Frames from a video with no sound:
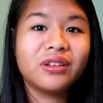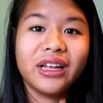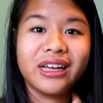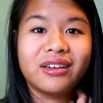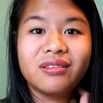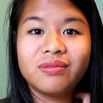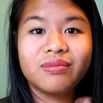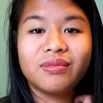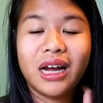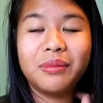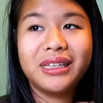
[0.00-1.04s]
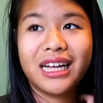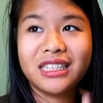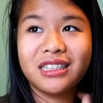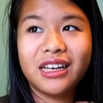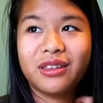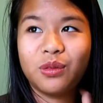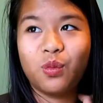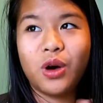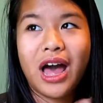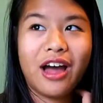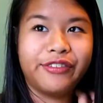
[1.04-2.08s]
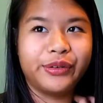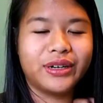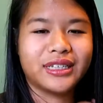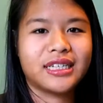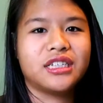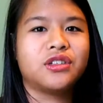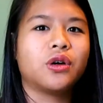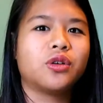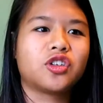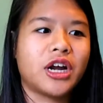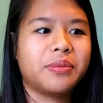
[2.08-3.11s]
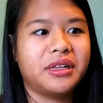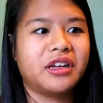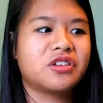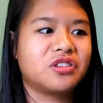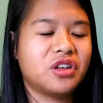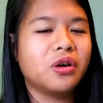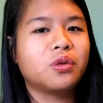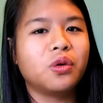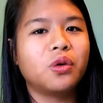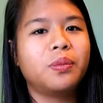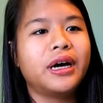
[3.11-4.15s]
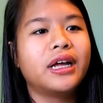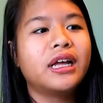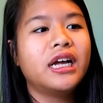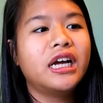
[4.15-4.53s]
Like, I mean, that's like what everyone says, don't try to be like so cool, but